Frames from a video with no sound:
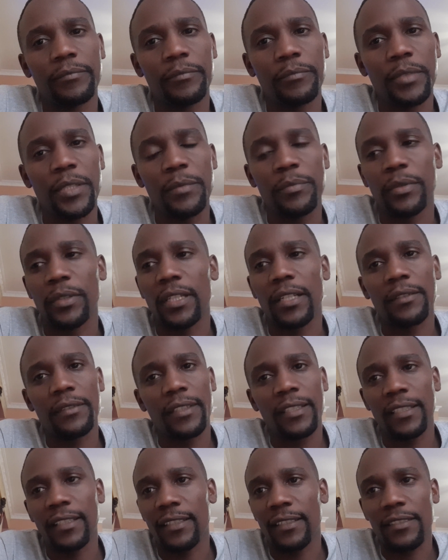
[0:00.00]
people out
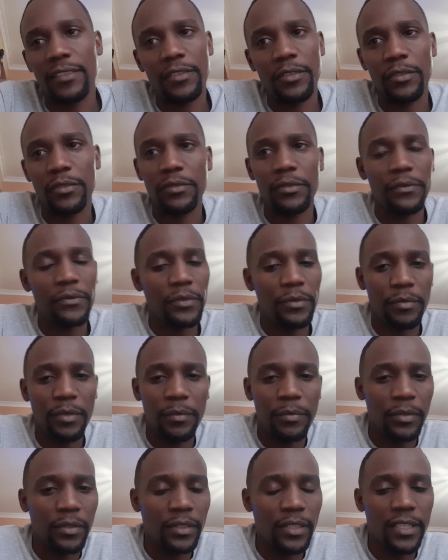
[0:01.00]
there, talked to a few
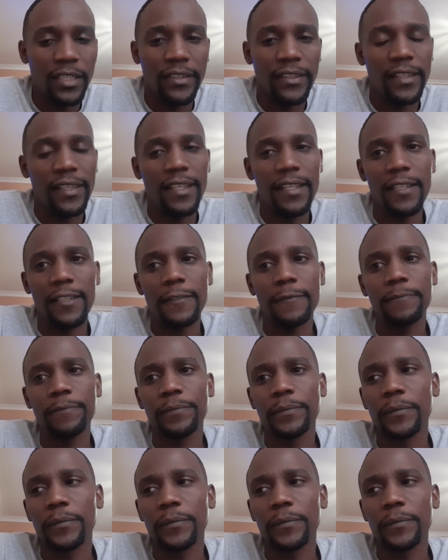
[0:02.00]
people here and there,